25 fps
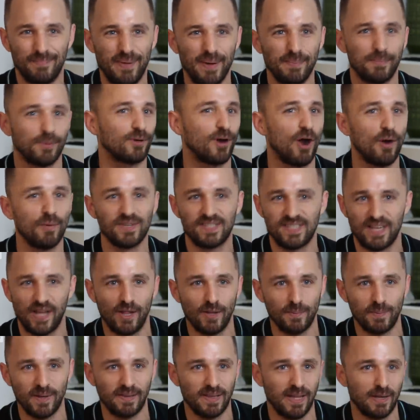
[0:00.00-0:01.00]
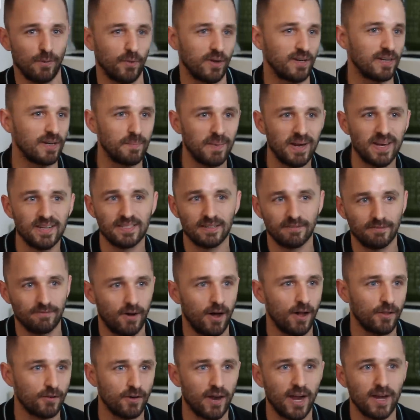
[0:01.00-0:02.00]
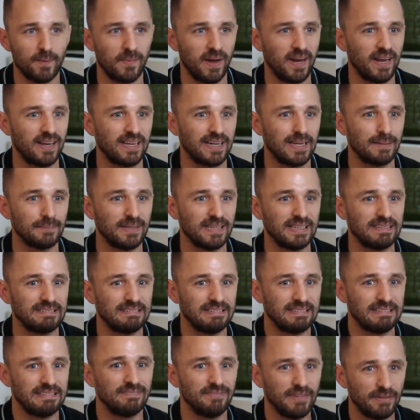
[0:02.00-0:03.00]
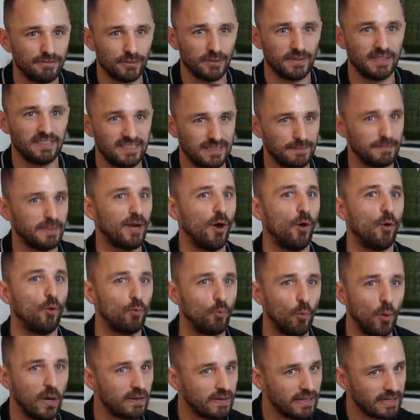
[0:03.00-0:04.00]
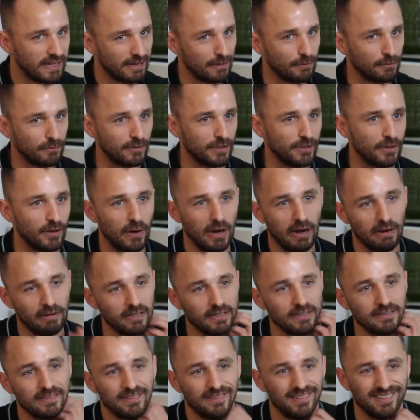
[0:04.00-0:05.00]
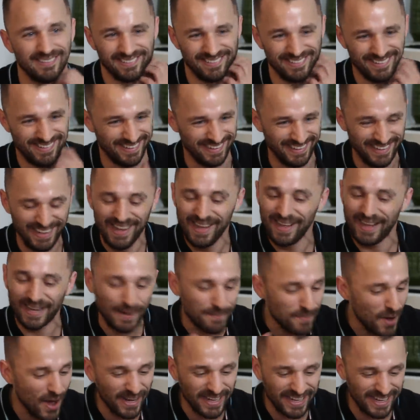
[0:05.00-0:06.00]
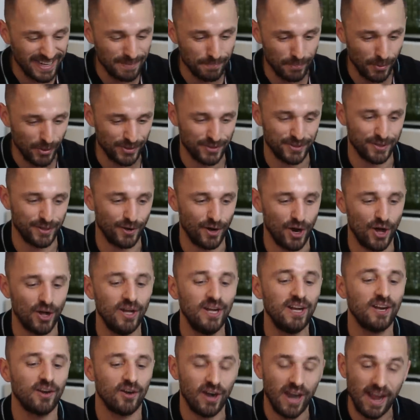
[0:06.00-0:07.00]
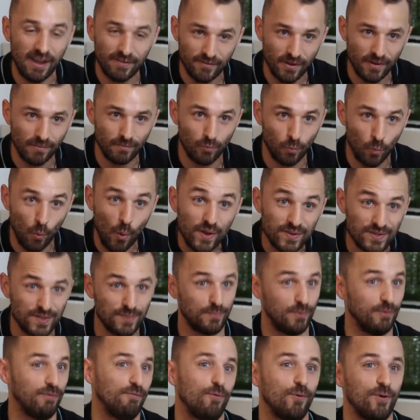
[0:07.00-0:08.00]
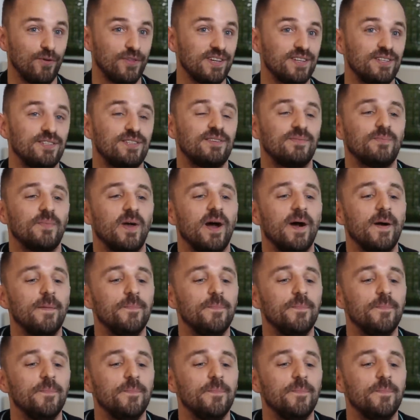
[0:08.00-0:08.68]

People are always telling me like what an amazing father I'd make, and I'm like, oh, you've never really seen me hold one. Like I don't really know how to. Like I'm not a kid person at all, or wasn't before this.